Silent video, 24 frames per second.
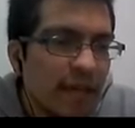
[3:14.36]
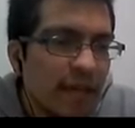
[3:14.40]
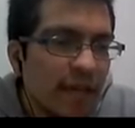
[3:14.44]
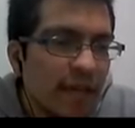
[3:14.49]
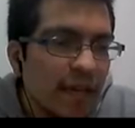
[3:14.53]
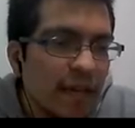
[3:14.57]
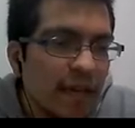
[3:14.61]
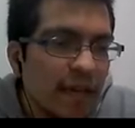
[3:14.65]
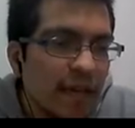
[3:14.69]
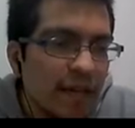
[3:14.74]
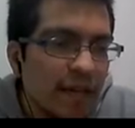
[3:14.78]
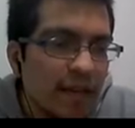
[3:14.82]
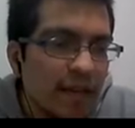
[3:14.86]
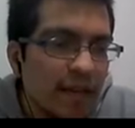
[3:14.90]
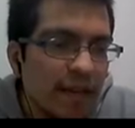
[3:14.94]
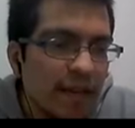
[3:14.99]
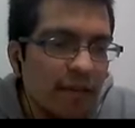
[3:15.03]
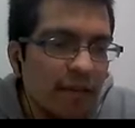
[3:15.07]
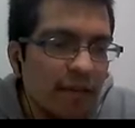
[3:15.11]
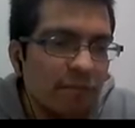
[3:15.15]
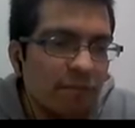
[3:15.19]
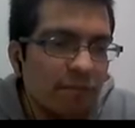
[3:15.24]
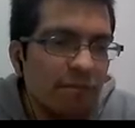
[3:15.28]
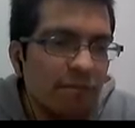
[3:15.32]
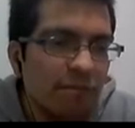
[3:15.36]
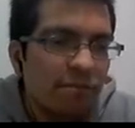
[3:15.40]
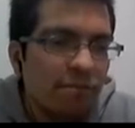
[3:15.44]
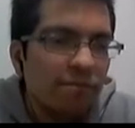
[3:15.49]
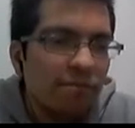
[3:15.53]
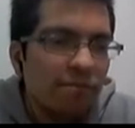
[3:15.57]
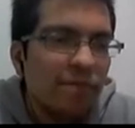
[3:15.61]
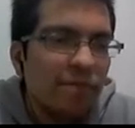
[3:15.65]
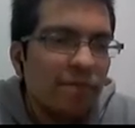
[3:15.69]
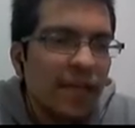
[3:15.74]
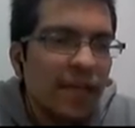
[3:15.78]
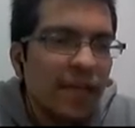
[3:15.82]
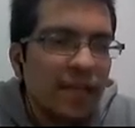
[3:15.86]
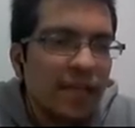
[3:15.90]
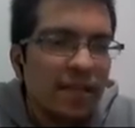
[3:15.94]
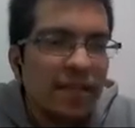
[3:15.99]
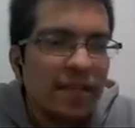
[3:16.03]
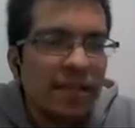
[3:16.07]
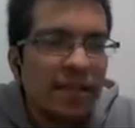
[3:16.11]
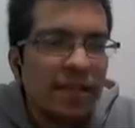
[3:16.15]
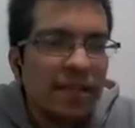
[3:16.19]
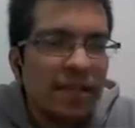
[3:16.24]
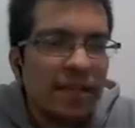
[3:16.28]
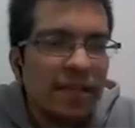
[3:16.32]
And now we can
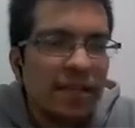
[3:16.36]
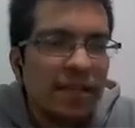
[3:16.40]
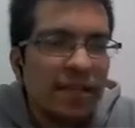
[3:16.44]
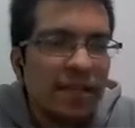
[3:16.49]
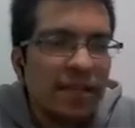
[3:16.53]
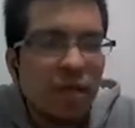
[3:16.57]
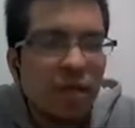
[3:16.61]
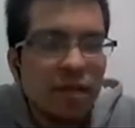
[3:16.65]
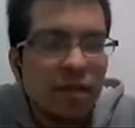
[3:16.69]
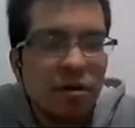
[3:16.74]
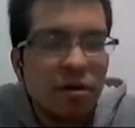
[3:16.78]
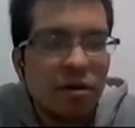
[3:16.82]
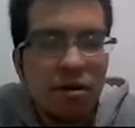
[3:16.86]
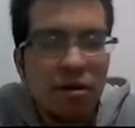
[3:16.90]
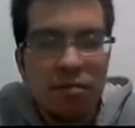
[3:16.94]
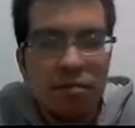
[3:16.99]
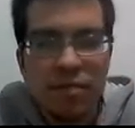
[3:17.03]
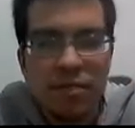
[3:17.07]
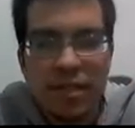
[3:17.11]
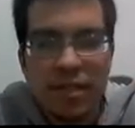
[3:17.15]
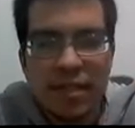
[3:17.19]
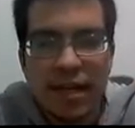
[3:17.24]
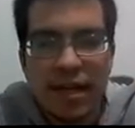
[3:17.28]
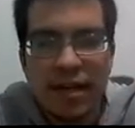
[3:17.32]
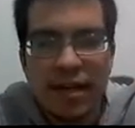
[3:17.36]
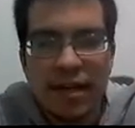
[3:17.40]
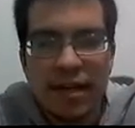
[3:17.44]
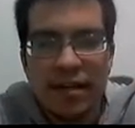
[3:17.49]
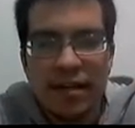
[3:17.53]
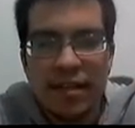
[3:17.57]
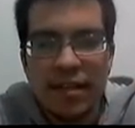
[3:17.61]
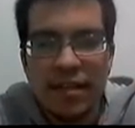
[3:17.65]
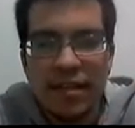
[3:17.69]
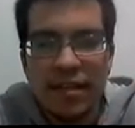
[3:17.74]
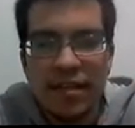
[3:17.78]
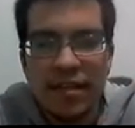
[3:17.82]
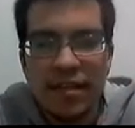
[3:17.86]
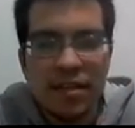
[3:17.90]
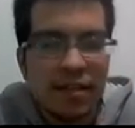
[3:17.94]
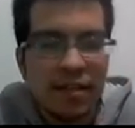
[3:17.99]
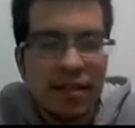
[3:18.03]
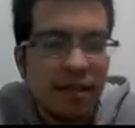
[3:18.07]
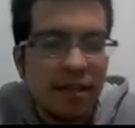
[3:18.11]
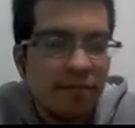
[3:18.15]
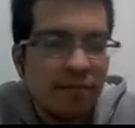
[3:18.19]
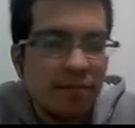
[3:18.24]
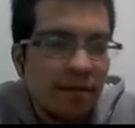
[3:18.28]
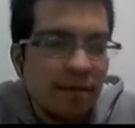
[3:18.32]
see what columns are in each
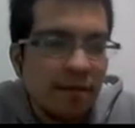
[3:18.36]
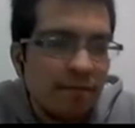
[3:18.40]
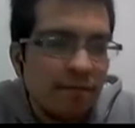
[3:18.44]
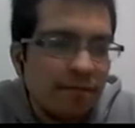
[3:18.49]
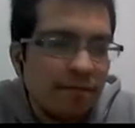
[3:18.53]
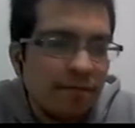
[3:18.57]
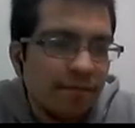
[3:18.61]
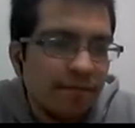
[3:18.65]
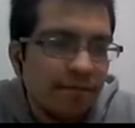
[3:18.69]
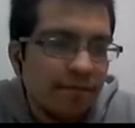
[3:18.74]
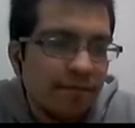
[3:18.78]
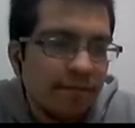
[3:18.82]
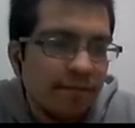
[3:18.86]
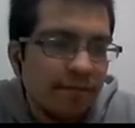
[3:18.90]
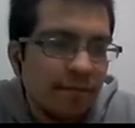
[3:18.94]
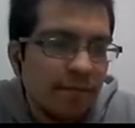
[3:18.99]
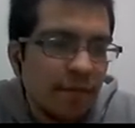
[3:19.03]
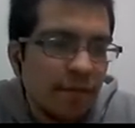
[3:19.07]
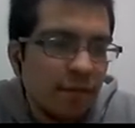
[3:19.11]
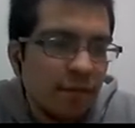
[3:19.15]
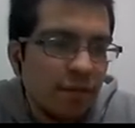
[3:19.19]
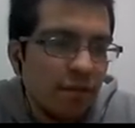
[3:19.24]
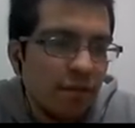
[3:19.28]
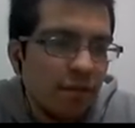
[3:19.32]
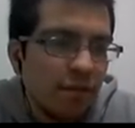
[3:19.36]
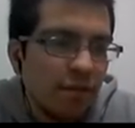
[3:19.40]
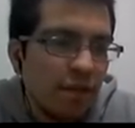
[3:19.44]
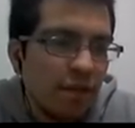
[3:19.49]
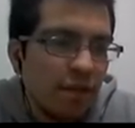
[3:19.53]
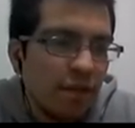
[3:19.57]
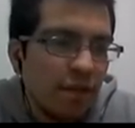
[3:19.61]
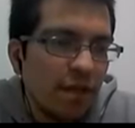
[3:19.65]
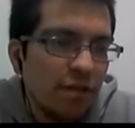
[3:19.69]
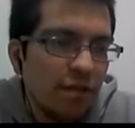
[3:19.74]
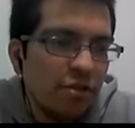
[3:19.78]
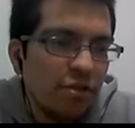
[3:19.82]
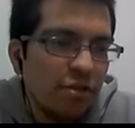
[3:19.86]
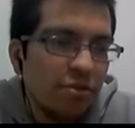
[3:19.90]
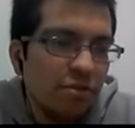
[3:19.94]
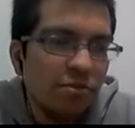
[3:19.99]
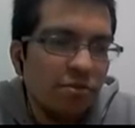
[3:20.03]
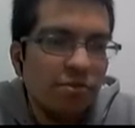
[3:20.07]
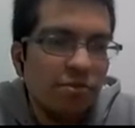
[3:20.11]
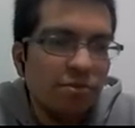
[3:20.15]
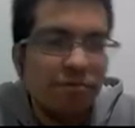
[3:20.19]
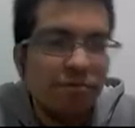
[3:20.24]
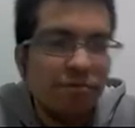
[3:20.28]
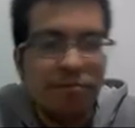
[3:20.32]
table.
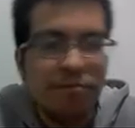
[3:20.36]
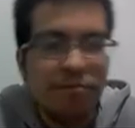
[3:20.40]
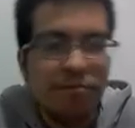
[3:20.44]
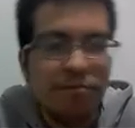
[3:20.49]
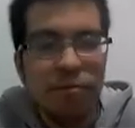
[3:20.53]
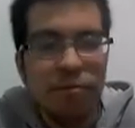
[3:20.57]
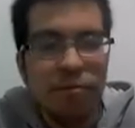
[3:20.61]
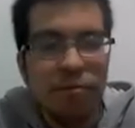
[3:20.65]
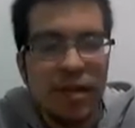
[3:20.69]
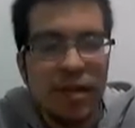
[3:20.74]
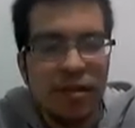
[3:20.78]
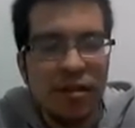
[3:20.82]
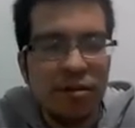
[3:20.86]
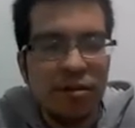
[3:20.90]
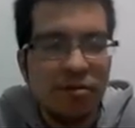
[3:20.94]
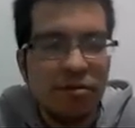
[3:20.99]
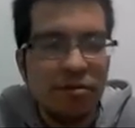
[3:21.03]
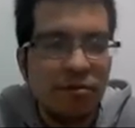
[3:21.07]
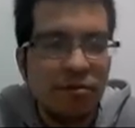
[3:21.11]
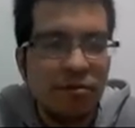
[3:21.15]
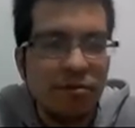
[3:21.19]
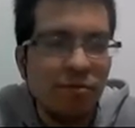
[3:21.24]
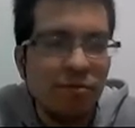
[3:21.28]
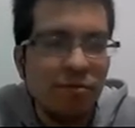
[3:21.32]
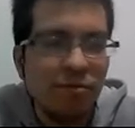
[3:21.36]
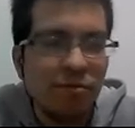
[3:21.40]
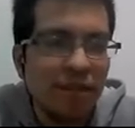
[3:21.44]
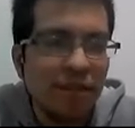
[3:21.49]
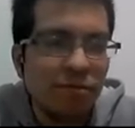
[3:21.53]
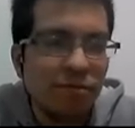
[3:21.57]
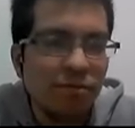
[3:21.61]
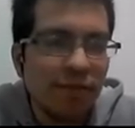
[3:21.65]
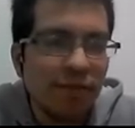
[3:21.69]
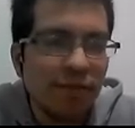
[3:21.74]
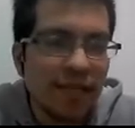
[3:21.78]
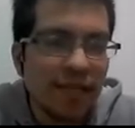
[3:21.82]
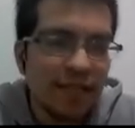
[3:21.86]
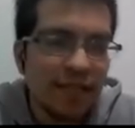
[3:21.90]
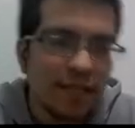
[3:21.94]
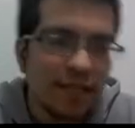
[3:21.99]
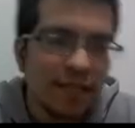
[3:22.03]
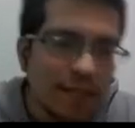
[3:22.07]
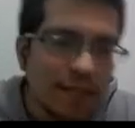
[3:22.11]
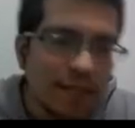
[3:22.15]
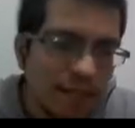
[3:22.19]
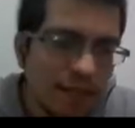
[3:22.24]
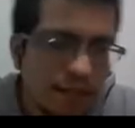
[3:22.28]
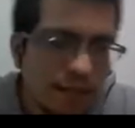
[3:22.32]
So we know what to ask
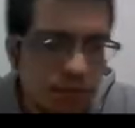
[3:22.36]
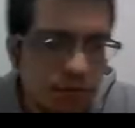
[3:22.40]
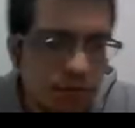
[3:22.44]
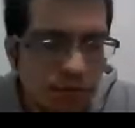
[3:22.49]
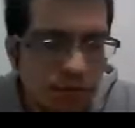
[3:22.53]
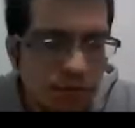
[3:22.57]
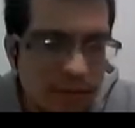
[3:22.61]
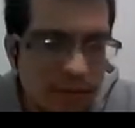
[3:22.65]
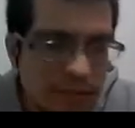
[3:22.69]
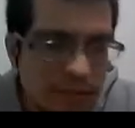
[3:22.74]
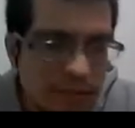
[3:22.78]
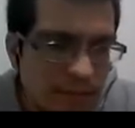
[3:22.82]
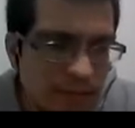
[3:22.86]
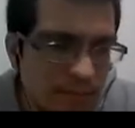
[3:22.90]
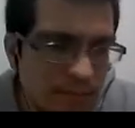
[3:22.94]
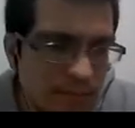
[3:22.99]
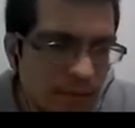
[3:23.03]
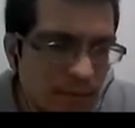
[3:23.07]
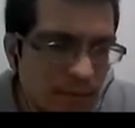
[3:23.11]
to what table.